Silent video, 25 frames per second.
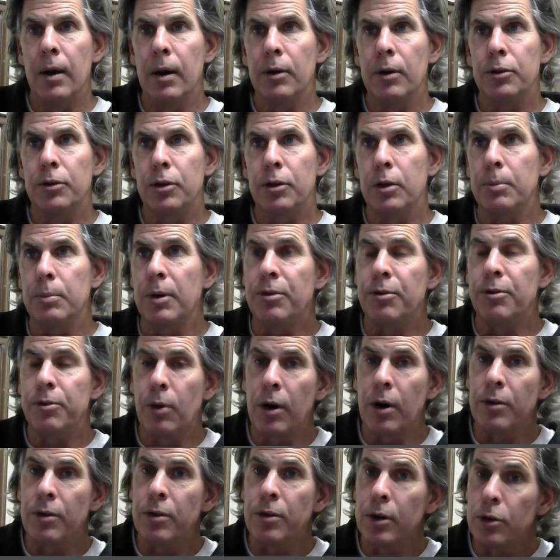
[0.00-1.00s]
Excuse me,
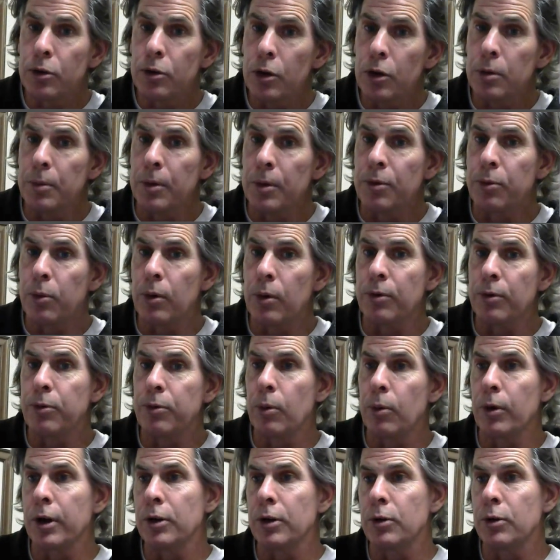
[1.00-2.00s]

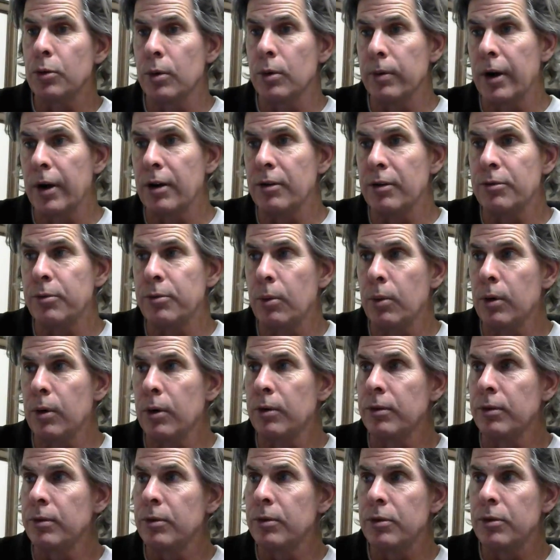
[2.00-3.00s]
440 to around
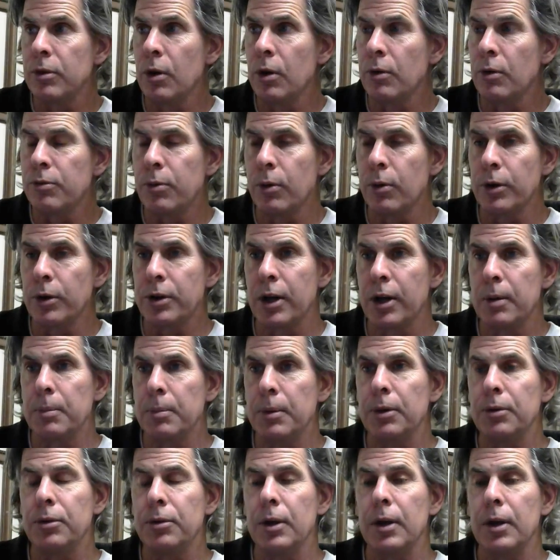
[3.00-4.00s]
410
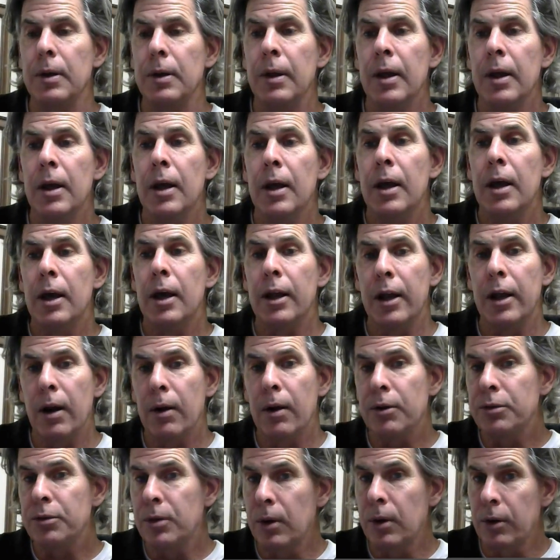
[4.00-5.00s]
BC, and
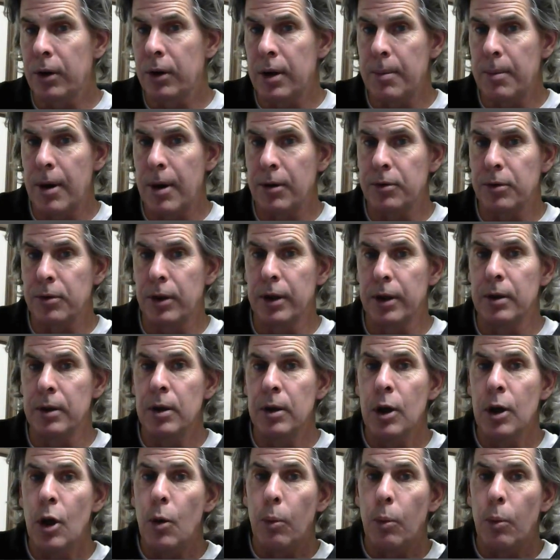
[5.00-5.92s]
Aristotle came after that.